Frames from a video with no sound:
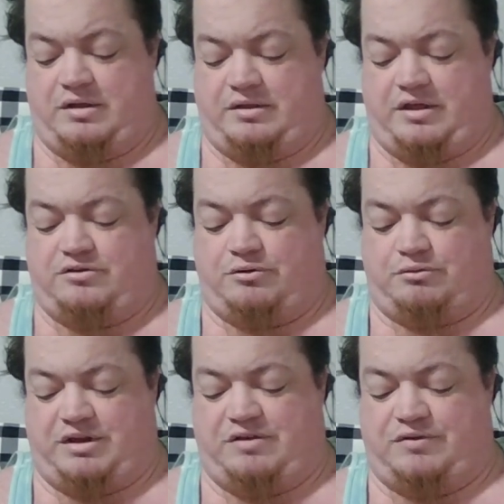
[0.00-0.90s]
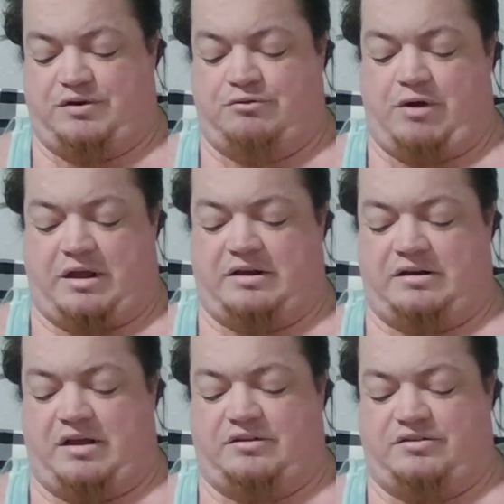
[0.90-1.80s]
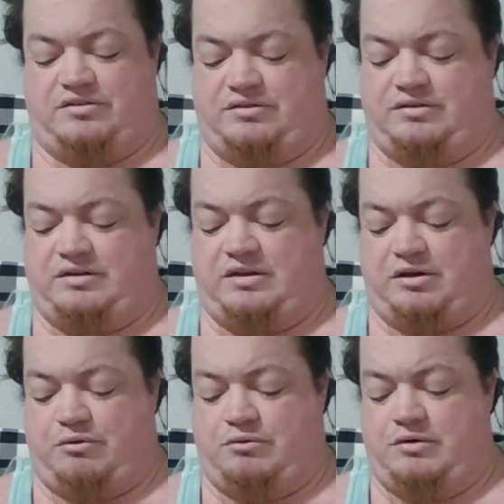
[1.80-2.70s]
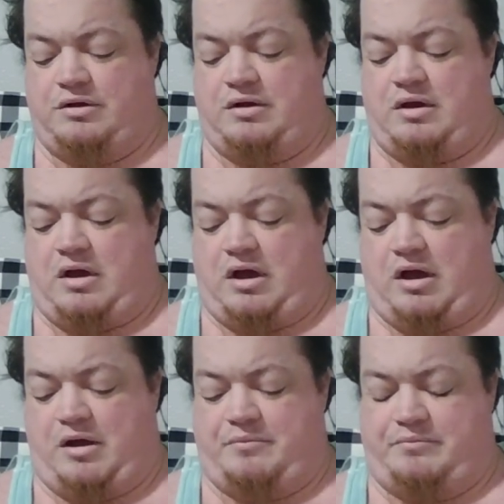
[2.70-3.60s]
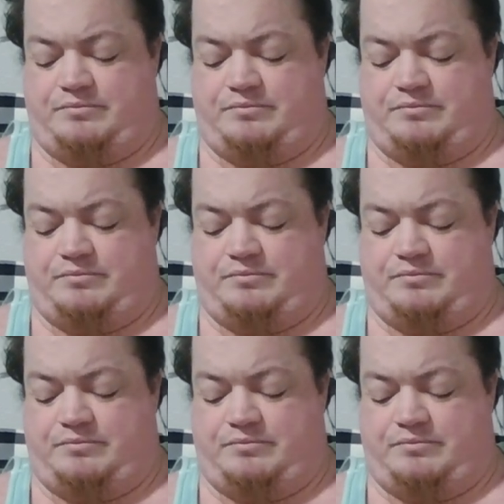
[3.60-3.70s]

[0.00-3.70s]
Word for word: They don't even recognize, you know, uh,